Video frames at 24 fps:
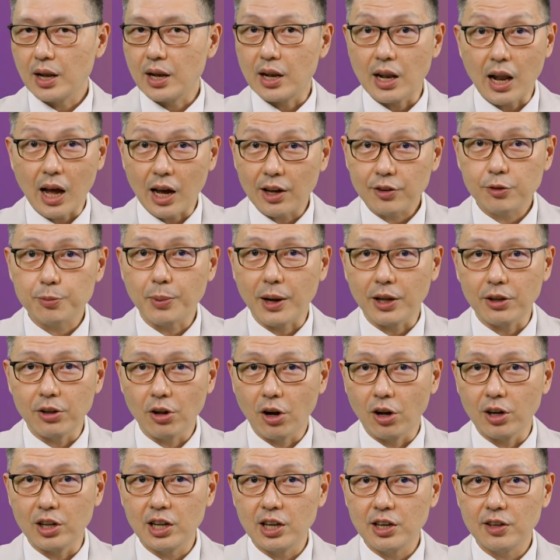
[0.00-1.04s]
Last but
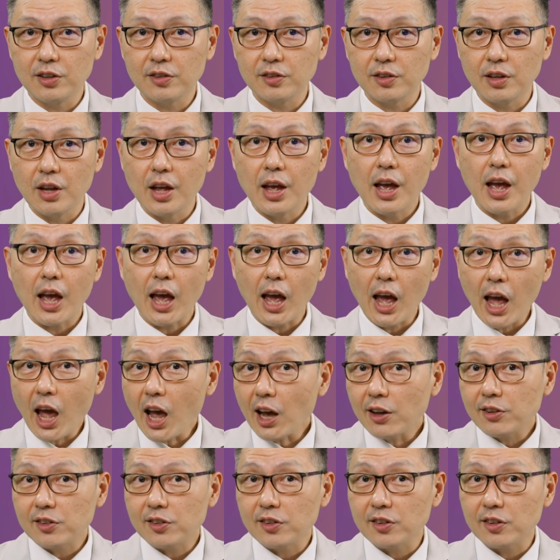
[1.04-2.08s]
not least,
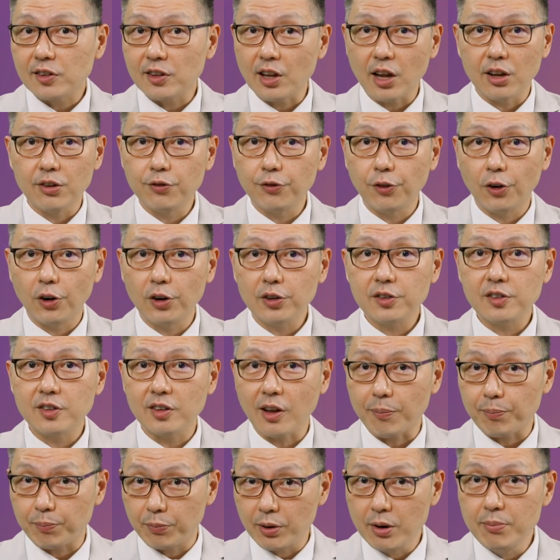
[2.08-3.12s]
S stands for
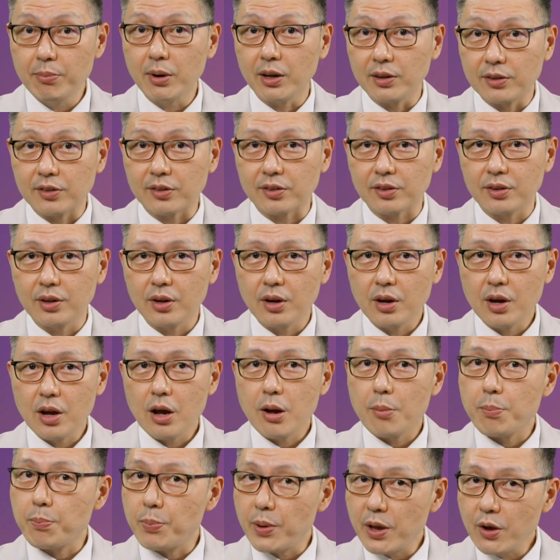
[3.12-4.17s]
supplements.
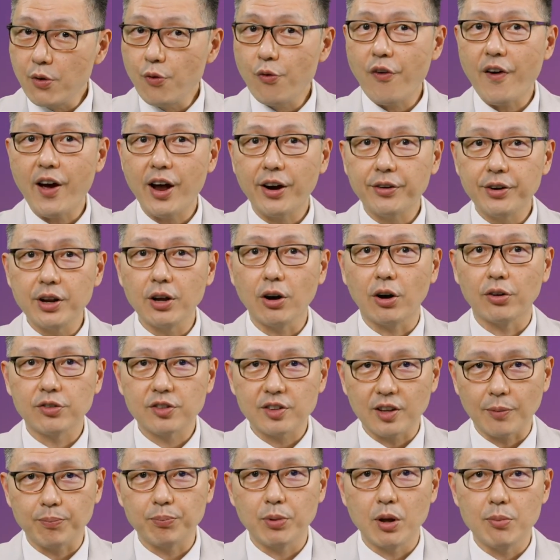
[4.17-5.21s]
Be wary on
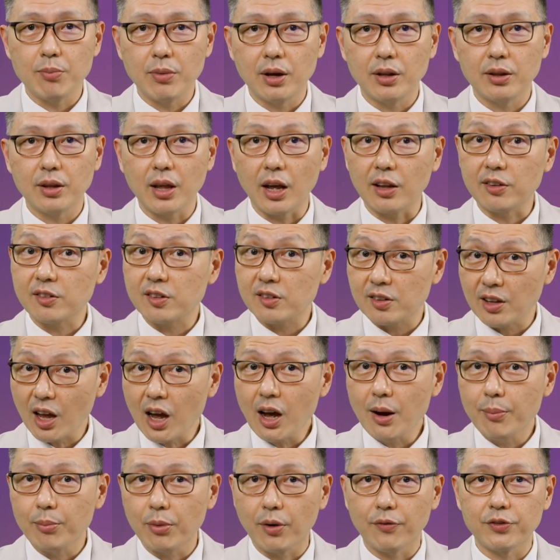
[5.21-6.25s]
supplements as
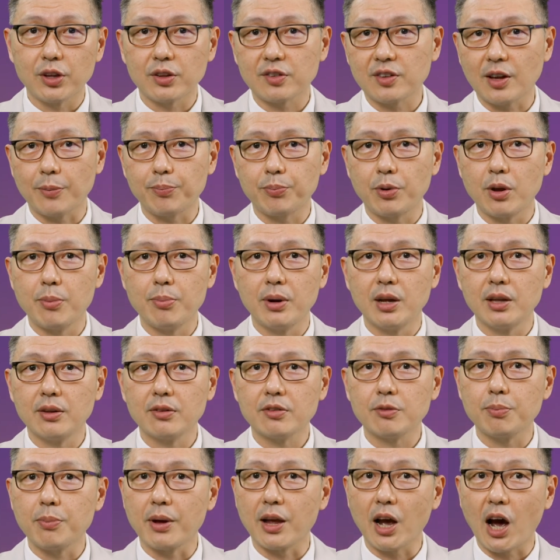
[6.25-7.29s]
some of the
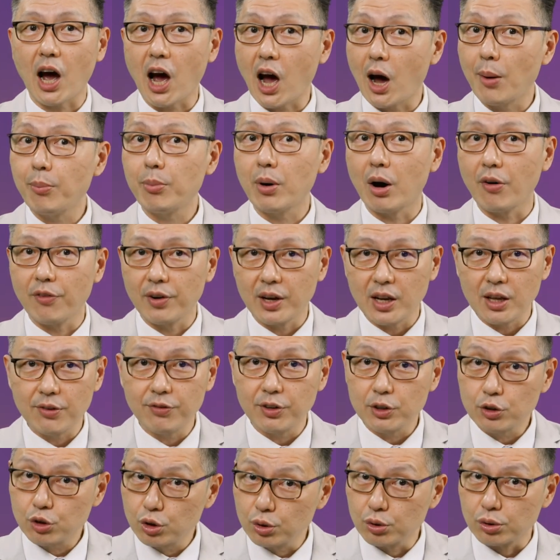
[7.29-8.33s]
supplements may harm our
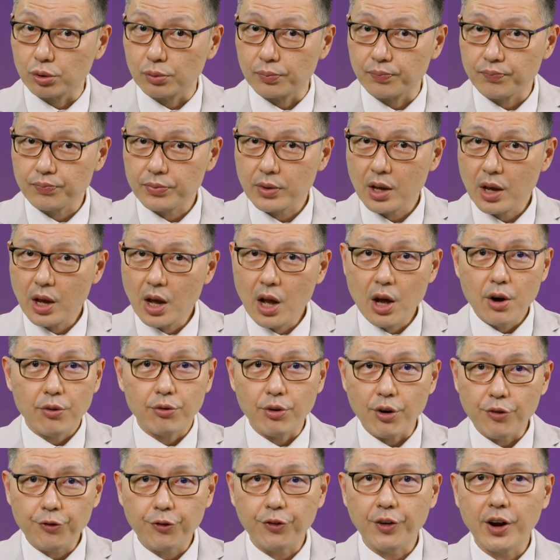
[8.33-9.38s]
liver too.
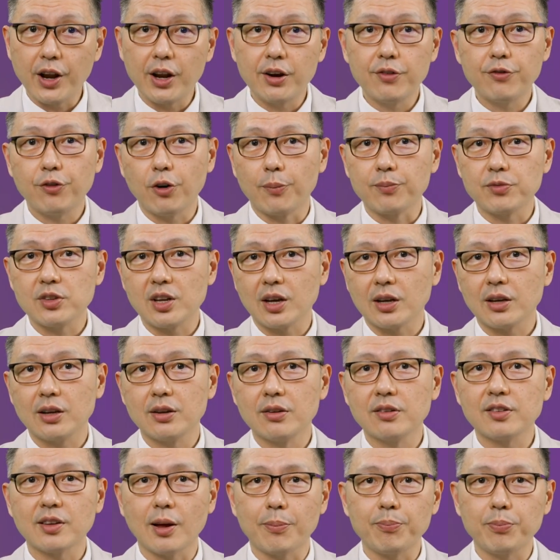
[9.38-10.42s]
Refrain from
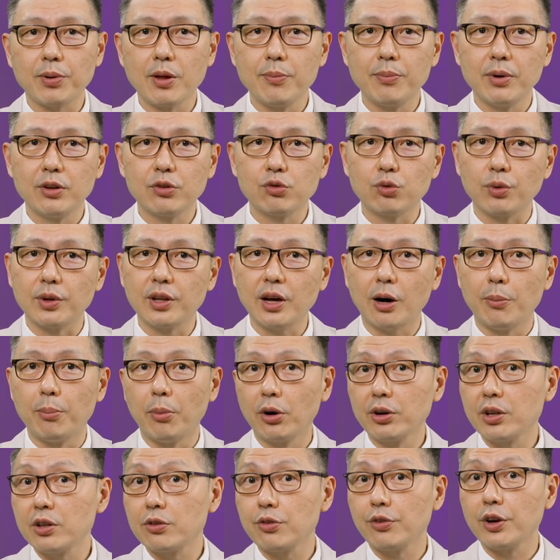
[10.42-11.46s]
taking supplements without
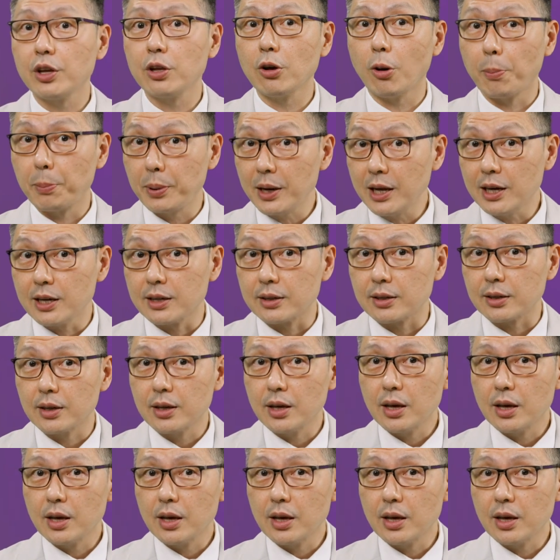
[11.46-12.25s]
monitoring your blood.